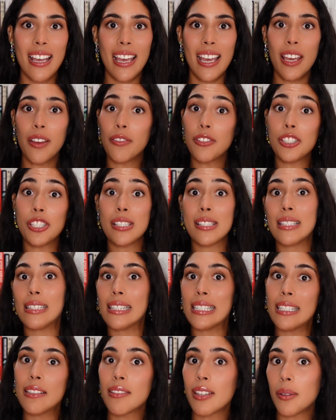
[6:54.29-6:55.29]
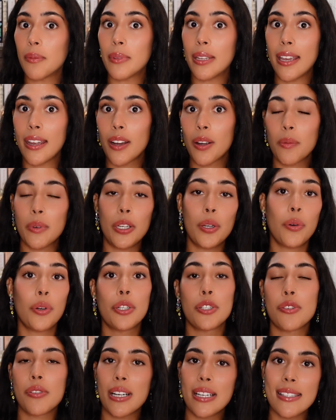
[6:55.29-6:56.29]
if we just leave them there, we don't
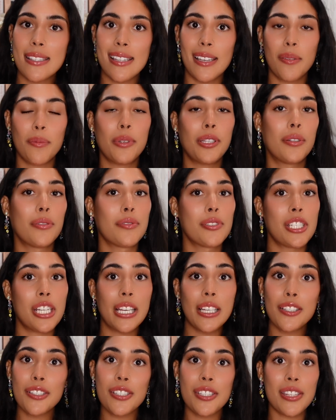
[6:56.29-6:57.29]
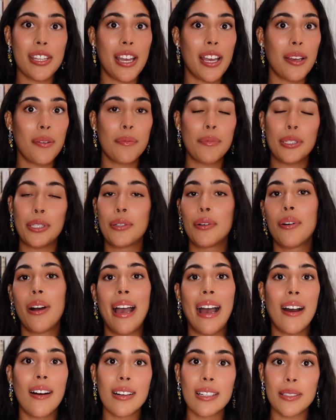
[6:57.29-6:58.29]
address them, we don't change them, we don't
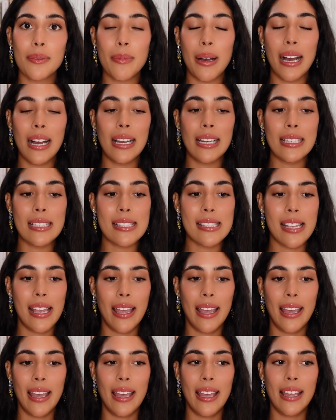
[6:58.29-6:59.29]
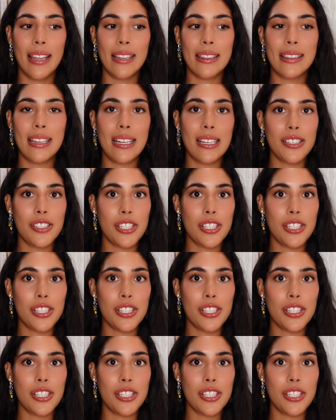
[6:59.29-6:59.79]
alchemize, then it's